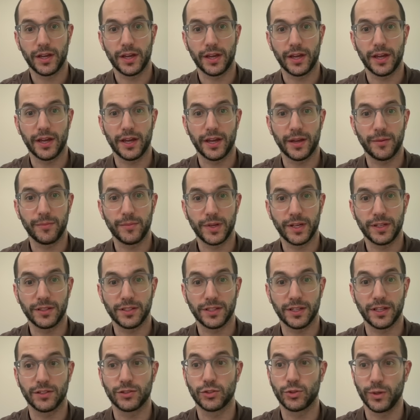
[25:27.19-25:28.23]
And it's
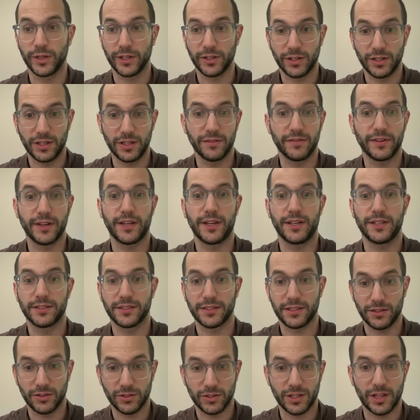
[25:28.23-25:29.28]
like doing good
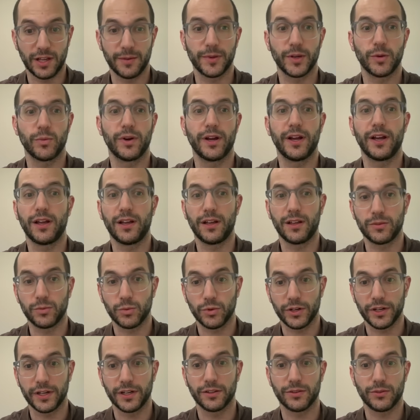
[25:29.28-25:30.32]
evals, hill climbing well,
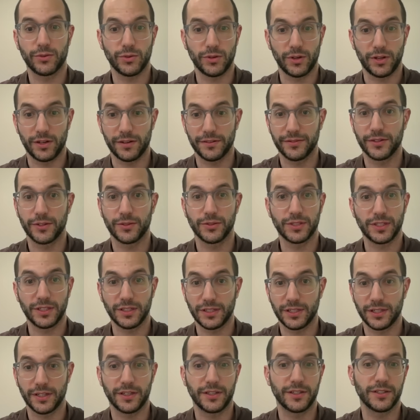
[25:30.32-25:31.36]
working through all of those
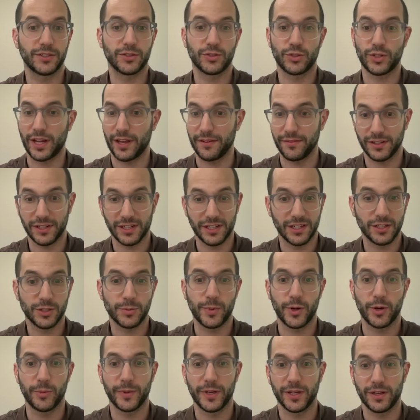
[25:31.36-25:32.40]
details, having an
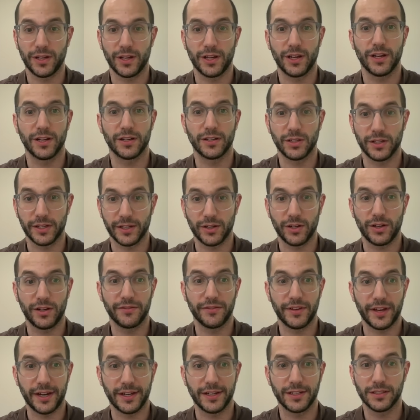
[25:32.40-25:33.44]
experiment log, like all of
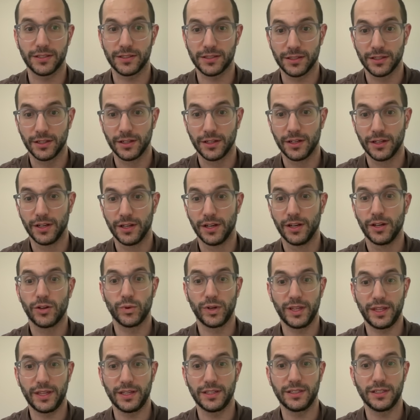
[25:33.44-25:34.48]
that is
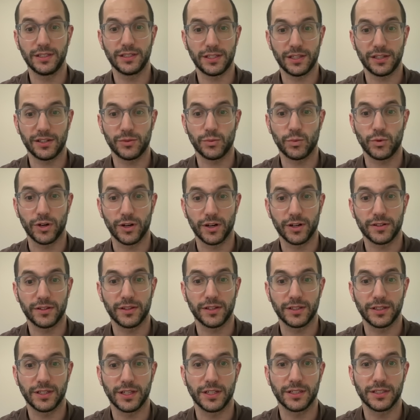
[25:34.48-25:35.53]
really detailed work
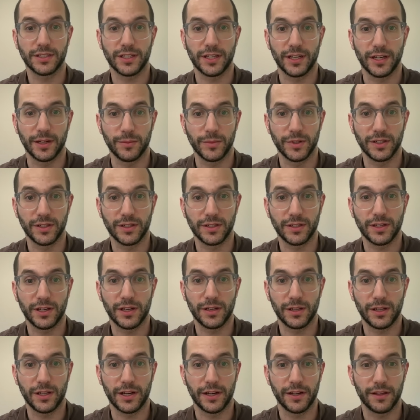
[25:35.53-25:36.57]
that takes time and
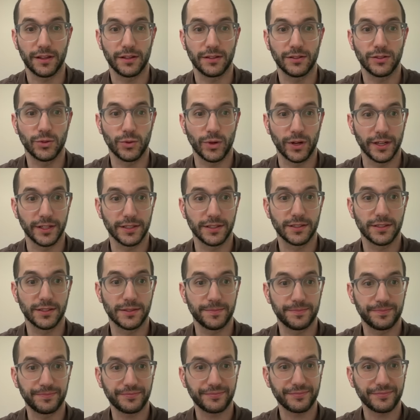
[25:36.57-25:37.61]
a lot of nuance.